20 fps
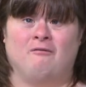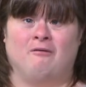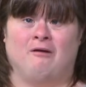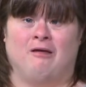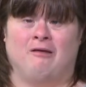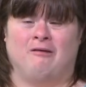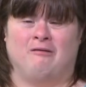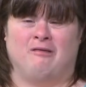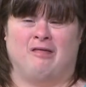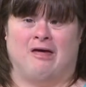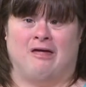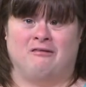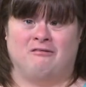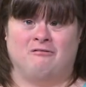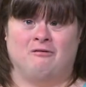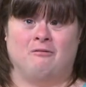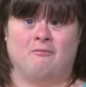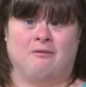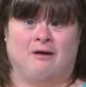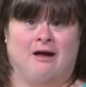and as
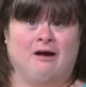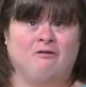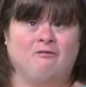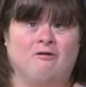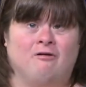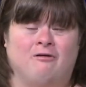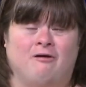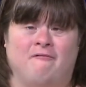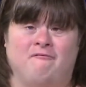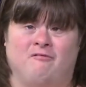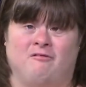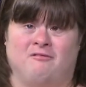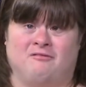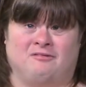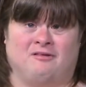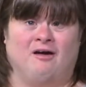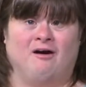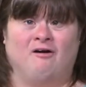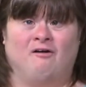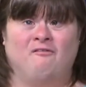your background of
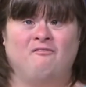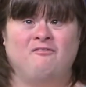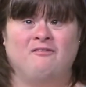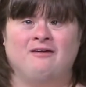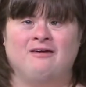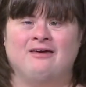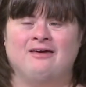yourself,